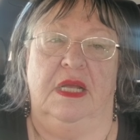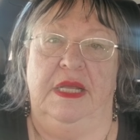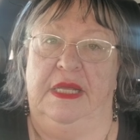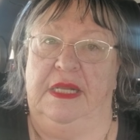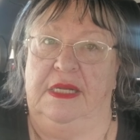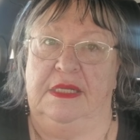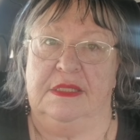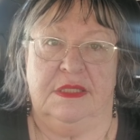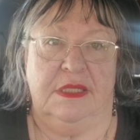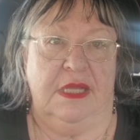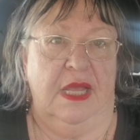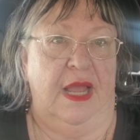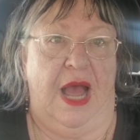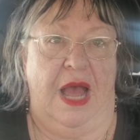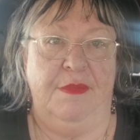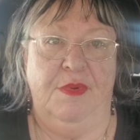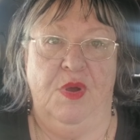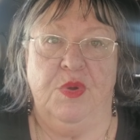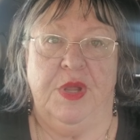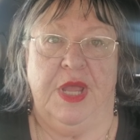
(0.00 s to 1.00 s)
and it's
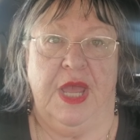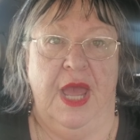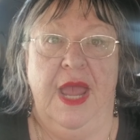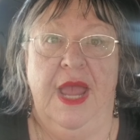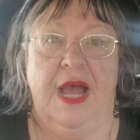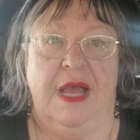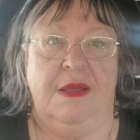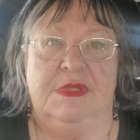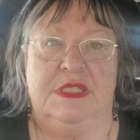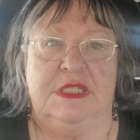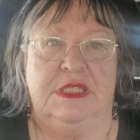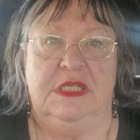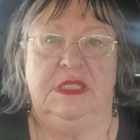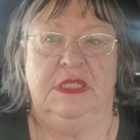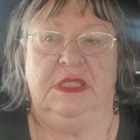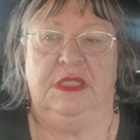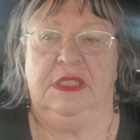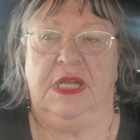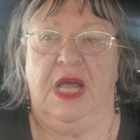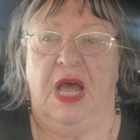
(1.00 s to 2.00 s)
I'm okay. I'm
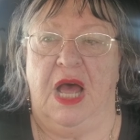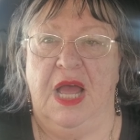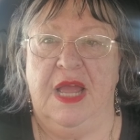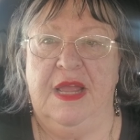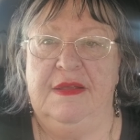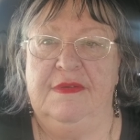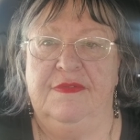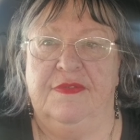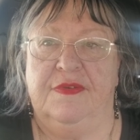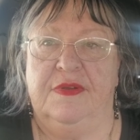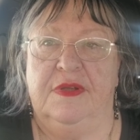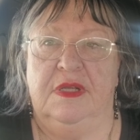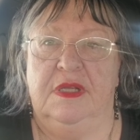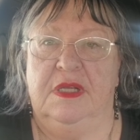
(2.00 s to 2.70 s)
still alive,